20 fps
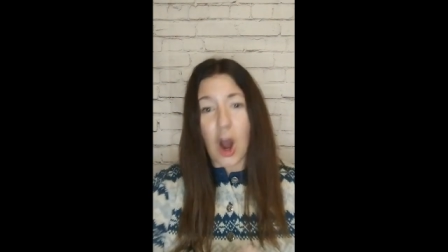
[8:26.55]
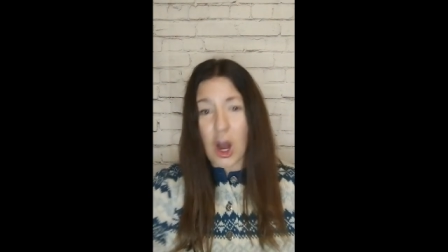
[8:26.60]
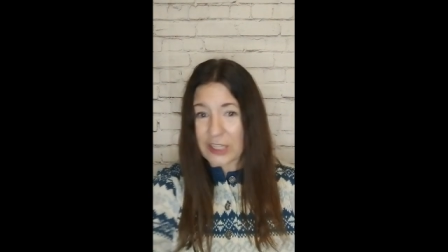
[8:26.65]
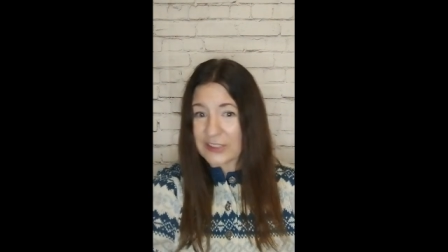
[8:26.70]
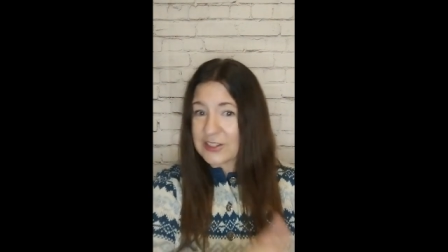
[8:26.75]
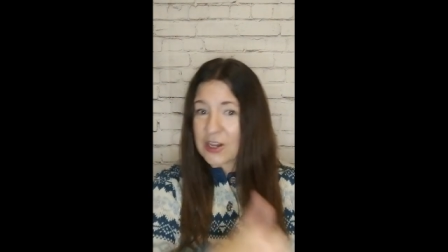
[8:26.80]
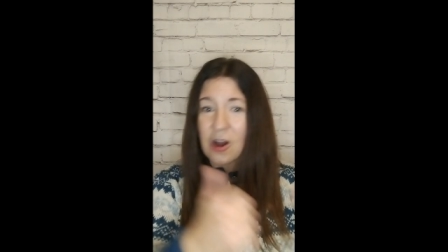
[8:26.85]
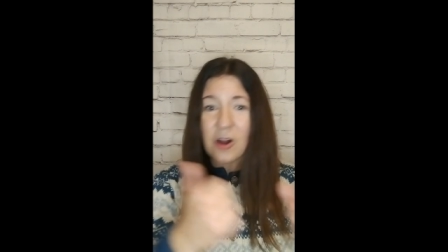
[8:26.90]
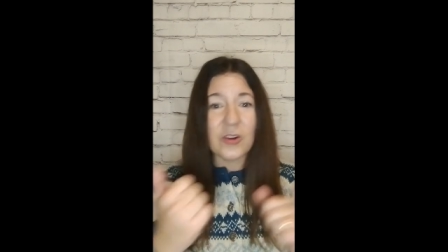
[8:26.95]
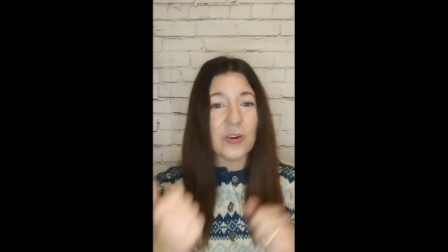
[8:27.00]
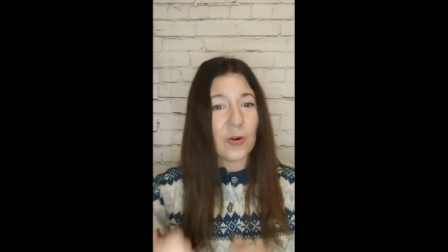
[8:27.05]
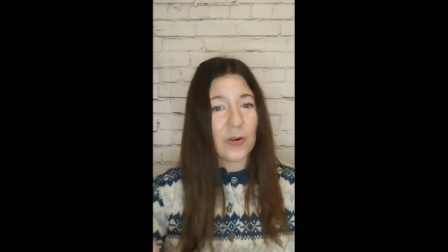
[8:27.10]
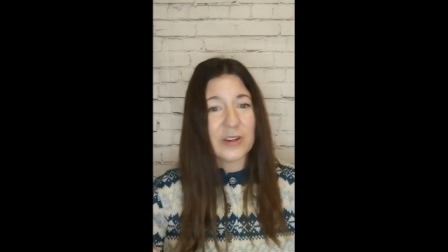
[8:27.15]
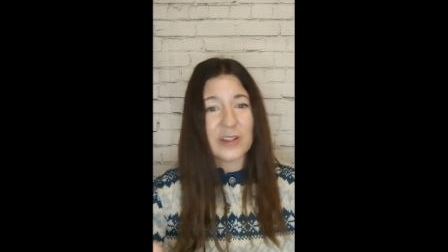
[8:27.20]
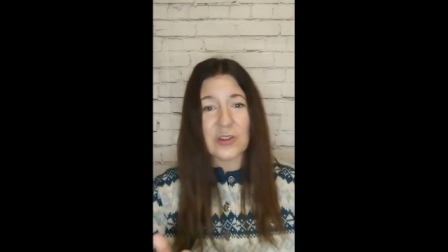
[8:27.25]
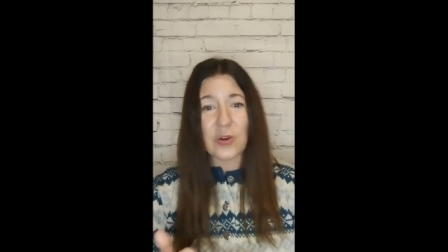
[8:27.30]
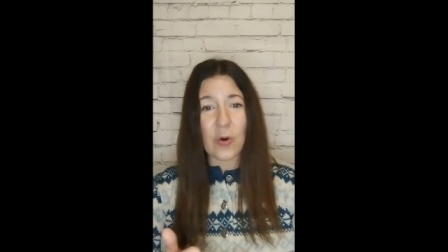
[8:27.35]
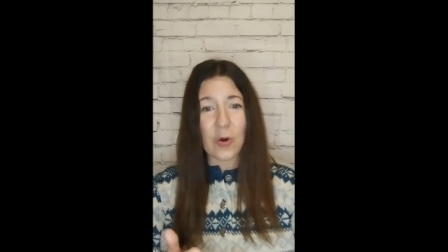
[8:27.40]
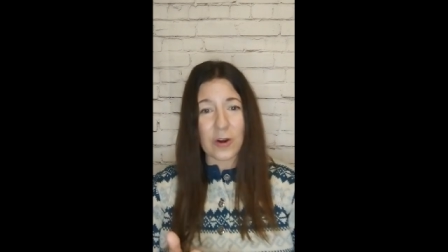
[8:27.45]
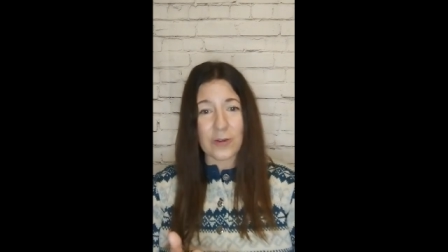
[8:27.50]
it's all going
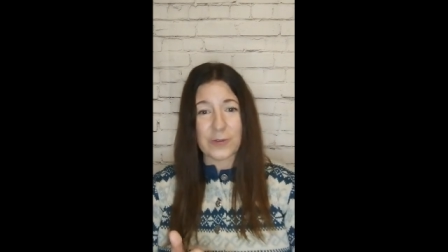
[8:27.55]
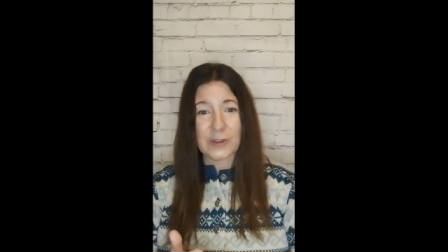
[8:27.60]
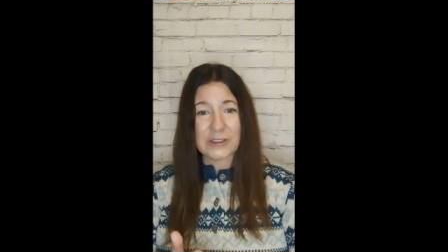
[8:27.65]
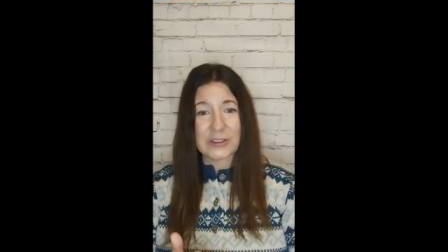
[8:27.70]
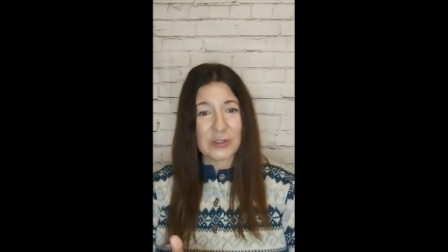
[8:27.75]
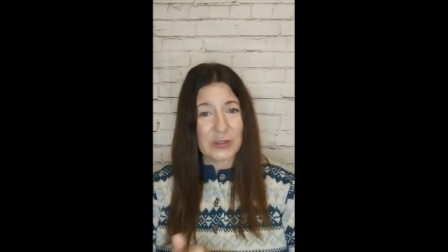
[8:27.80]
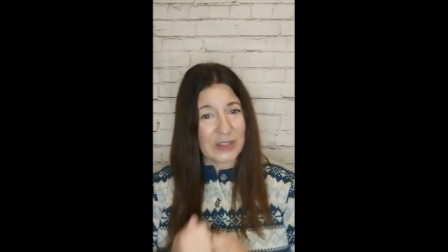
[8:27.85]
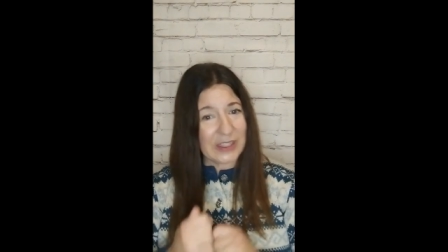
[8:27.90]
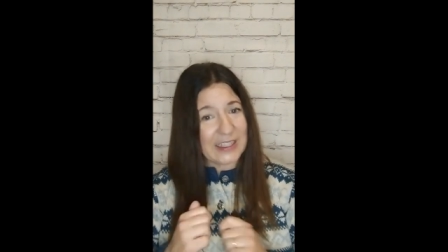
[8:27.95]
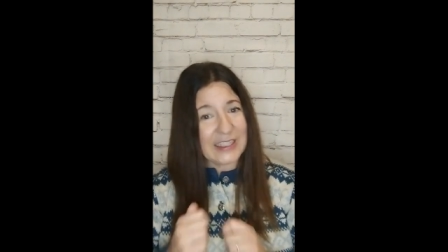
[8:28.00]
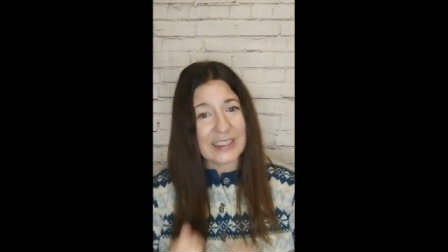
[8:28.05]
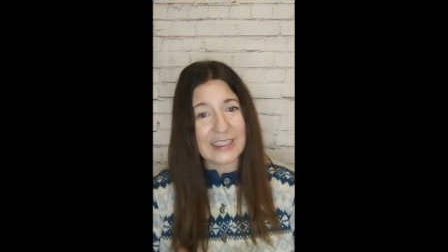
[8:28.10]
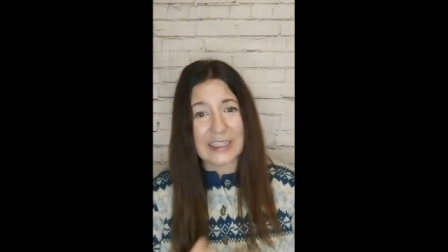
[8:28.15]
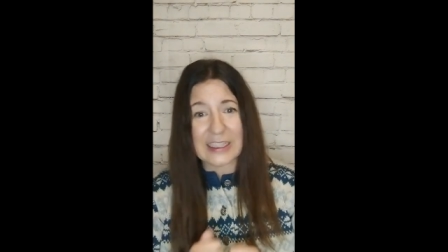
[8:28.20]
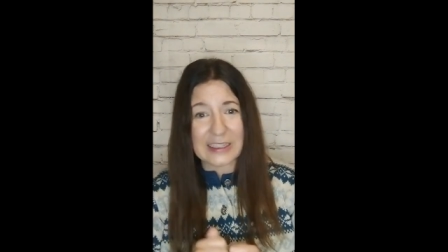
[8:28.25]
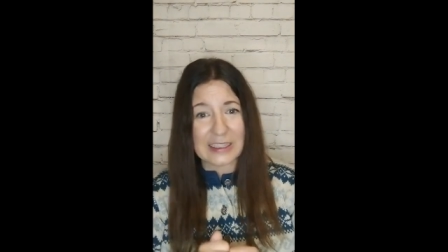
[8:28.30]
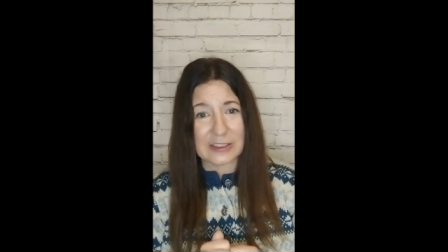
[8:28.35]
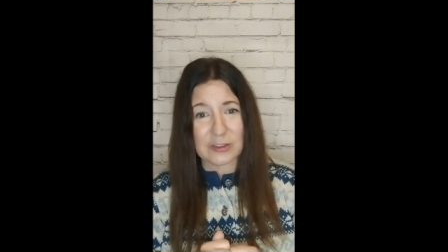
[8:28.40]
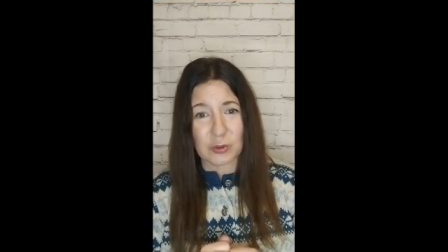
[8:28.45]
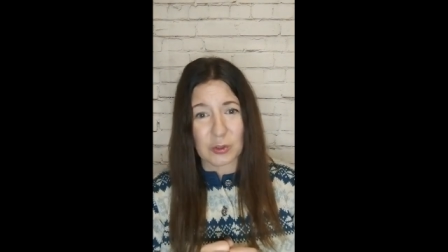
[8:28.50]
to the orphans so they can
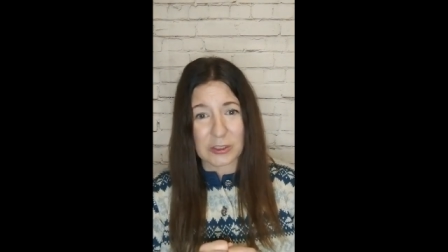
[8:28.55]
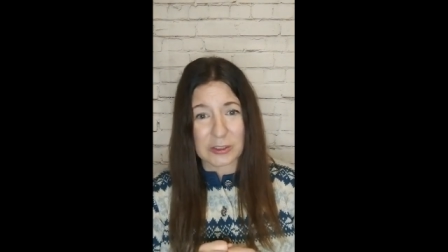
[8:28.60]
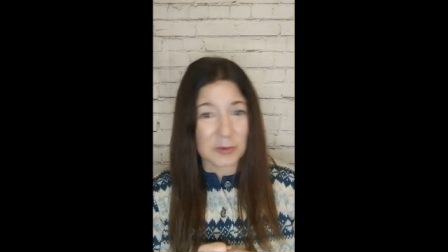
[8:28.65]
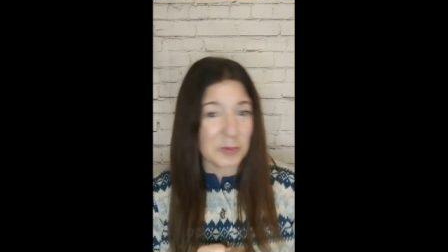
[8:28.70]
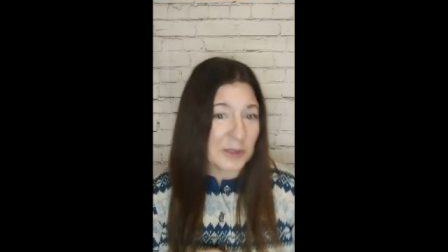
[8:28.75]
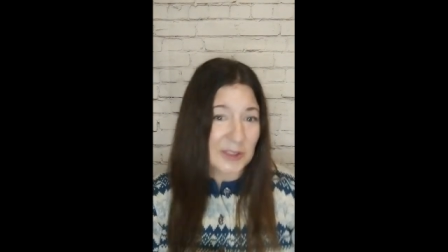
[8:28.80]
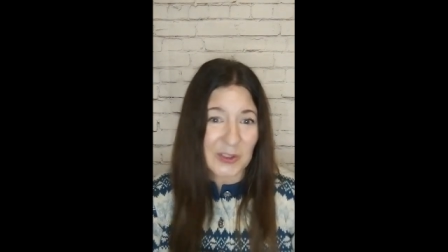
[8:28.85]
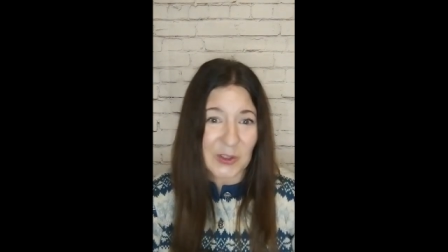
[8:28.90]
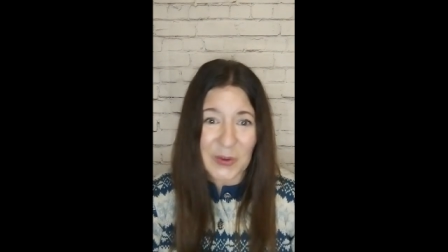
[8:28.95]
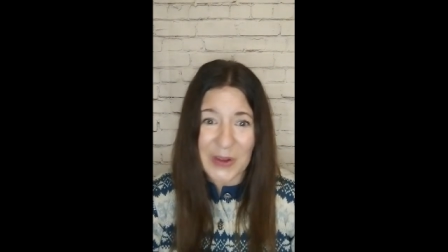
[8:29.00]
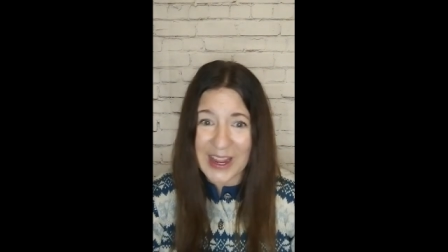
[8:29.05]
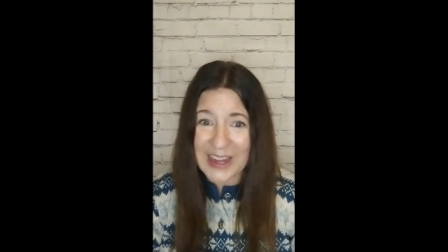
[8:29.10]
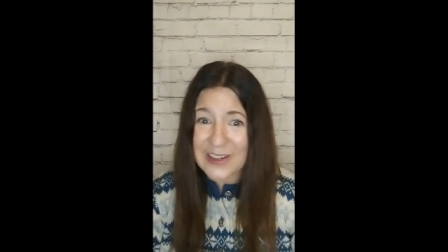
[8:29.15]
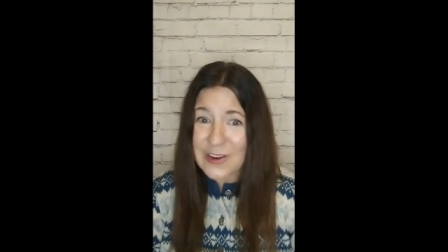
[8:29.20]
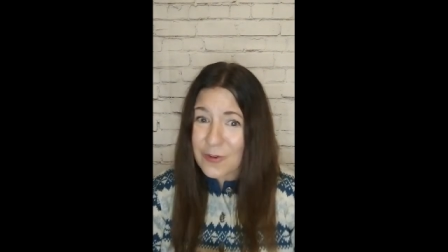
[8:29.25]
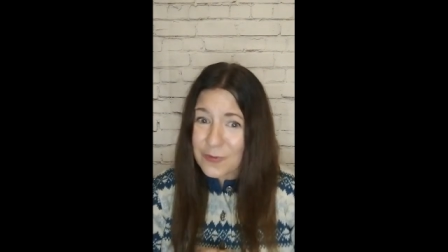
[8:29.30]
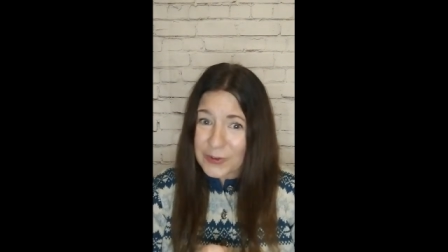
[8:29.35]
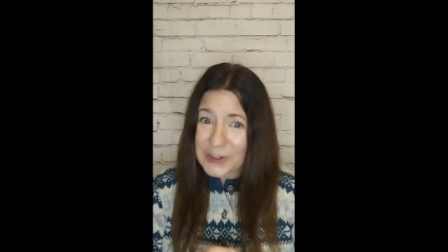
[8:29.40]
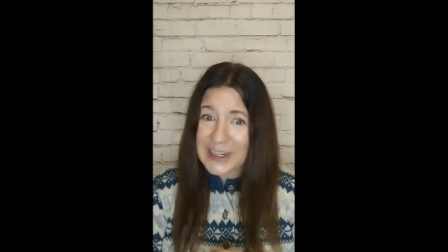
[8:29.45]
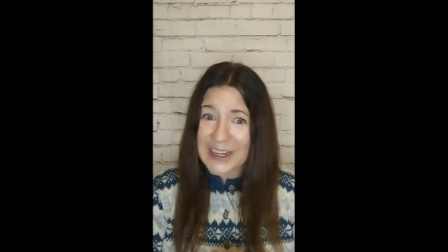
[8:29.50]
eat this Christmas. Okay.
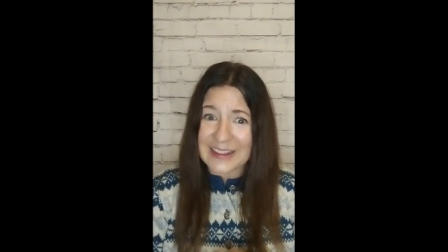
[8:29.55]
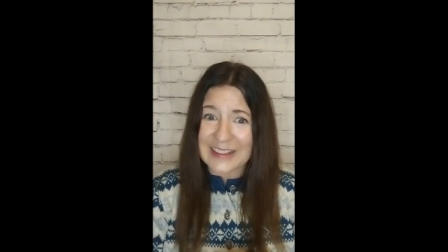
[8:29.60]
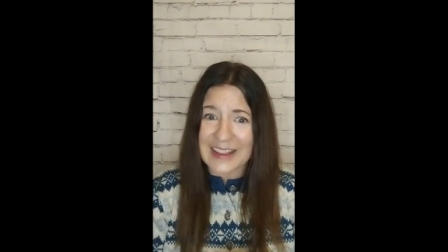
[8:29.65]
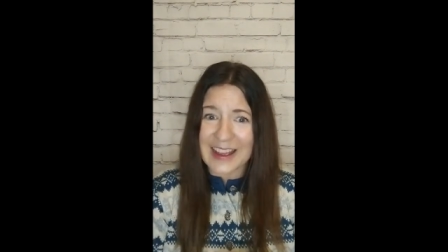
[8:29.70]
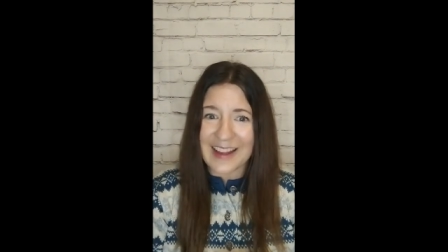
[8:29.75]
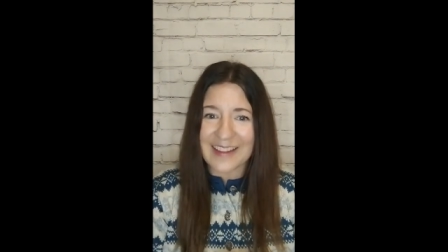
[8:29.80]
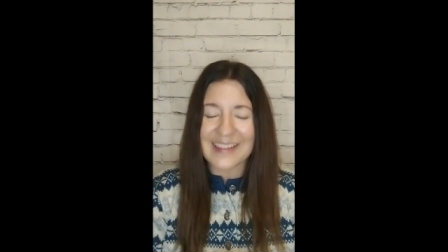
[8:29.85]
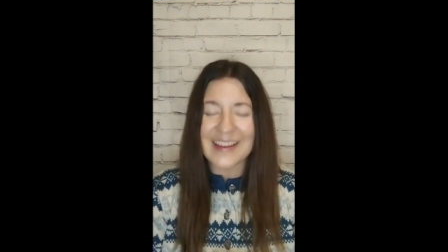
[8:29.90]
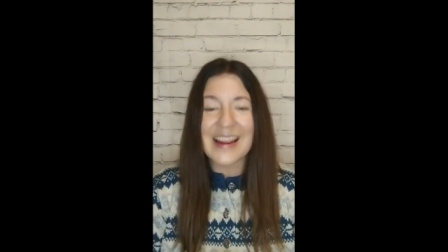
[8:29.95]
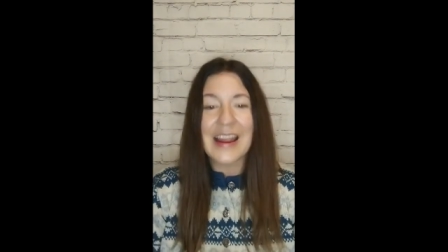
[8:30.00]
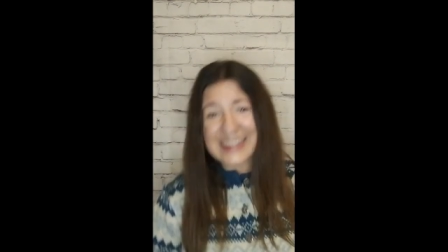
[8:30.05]
Don't forget that.